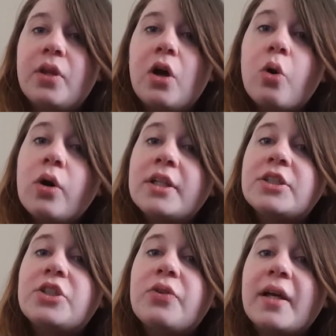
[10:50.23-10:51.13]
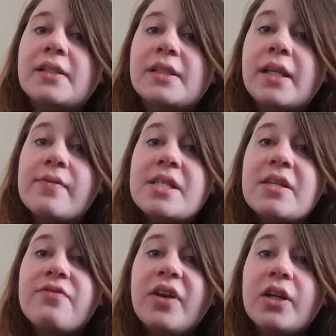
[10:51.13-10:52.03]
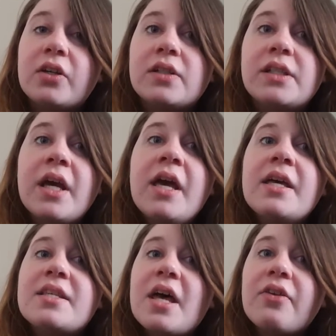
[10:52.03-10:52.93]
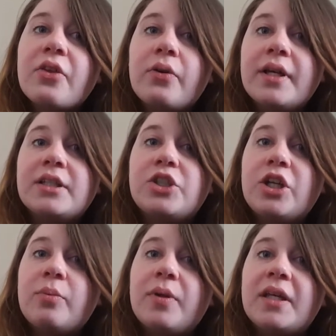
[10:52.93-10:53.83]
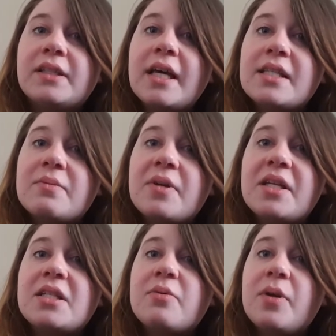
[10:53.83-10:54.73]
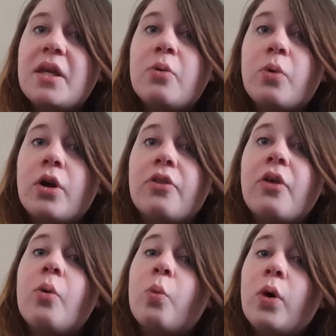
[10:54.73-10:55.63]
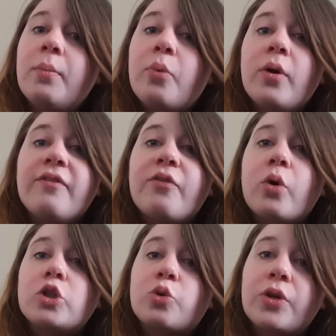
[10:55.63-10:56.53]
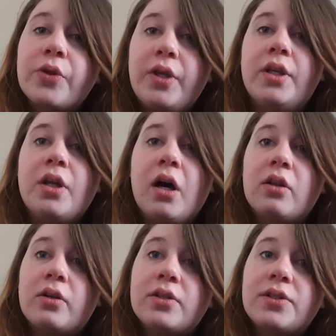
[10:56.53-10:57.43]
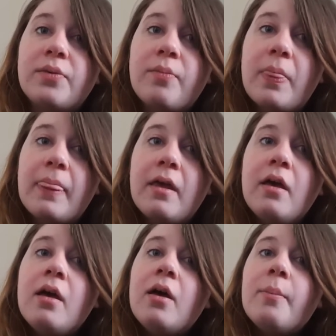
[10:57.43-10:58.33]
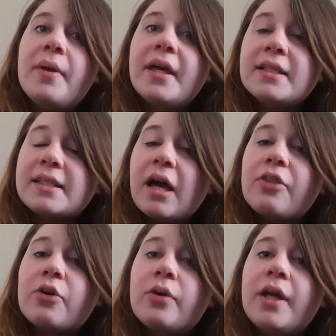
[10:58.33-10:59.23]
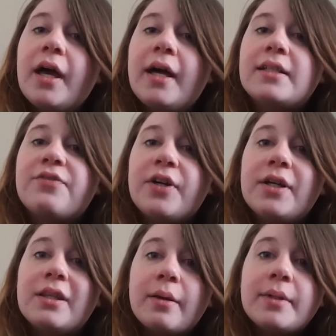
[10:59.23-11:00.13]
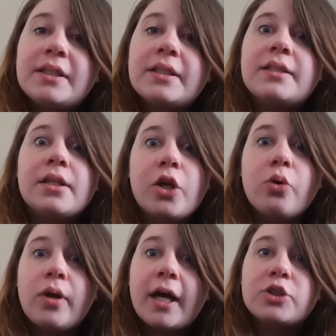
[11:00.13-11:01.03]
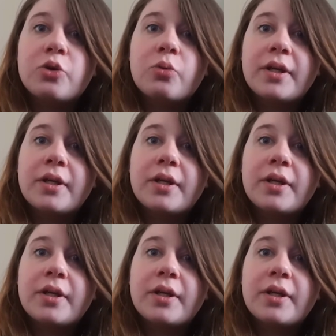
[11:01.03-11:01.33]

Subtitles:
According to 2017 figures, South Korea's GDP is estimated to be worth $1.4 trillion. Because South Korea has very limited to no natural